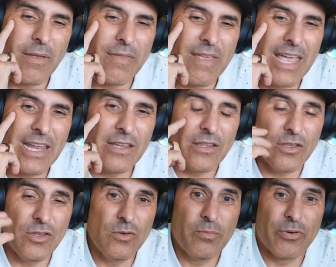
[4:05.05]
Then
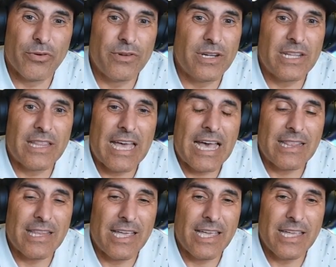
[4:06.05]
you Brood into that
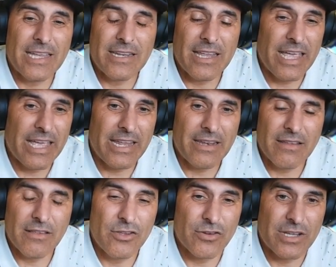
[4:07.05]
lane and
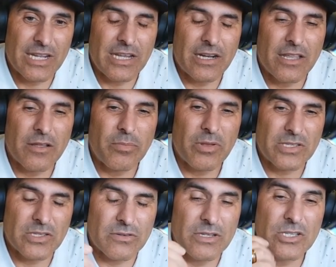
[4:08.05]
you're getting another
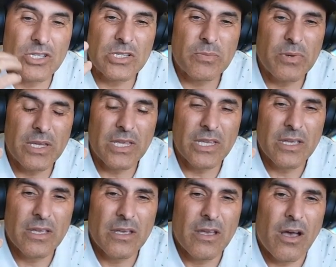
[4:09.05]
+3. Just be
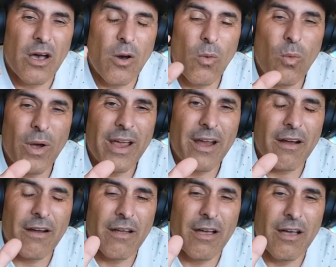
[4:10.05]

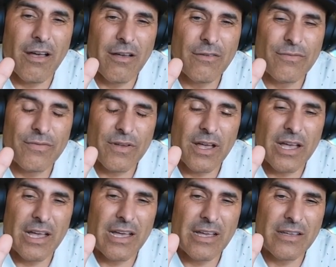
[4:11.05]
aware of
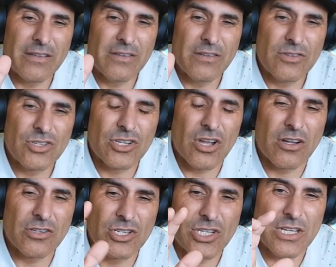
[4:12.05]

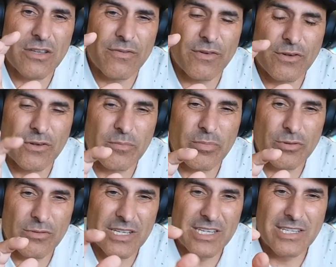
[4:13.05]
Shang Chi for your
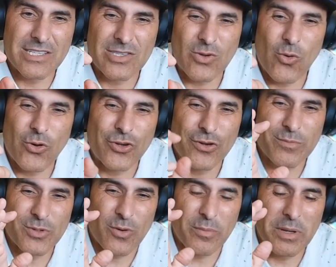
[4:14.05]
broodlings, or your
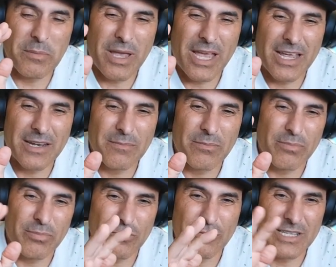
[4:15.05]
Absorbing Man
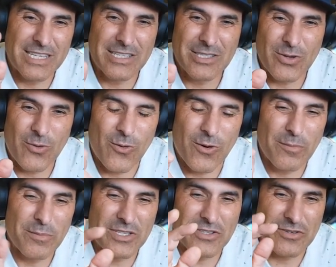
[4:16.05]
broodlings, or
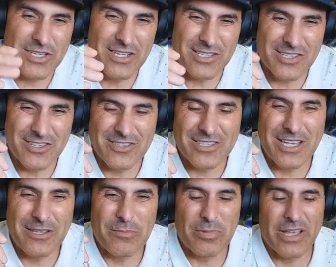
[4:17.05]
Mr. Sinisters that
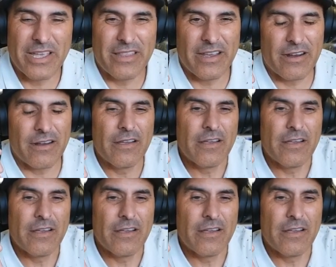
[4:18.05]
you play there.